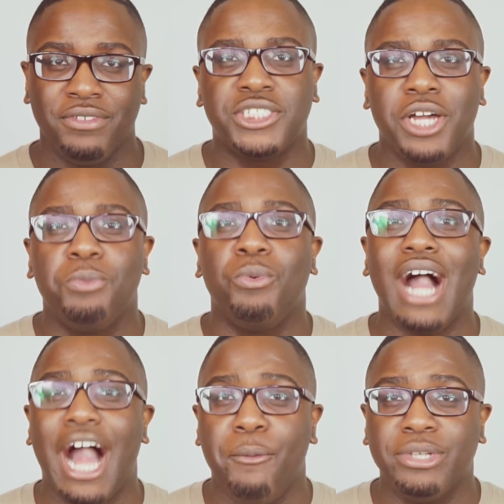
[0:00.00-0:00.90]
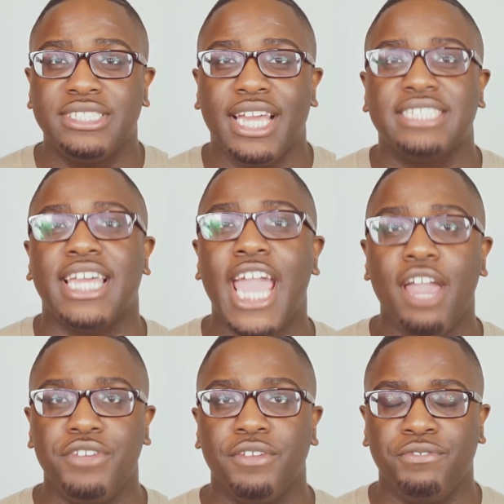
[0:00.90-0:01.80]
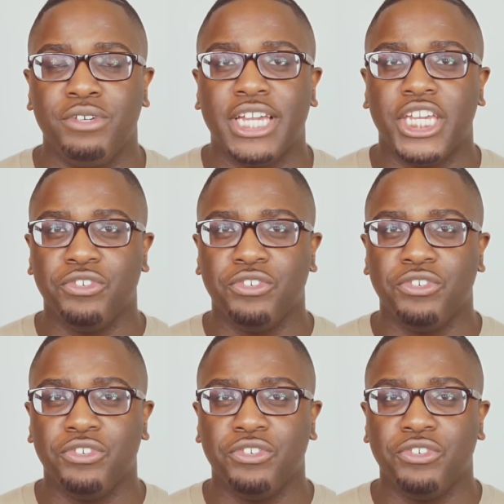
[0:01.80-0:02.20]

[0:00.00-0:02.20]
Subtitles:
So what I would say is, if you feel like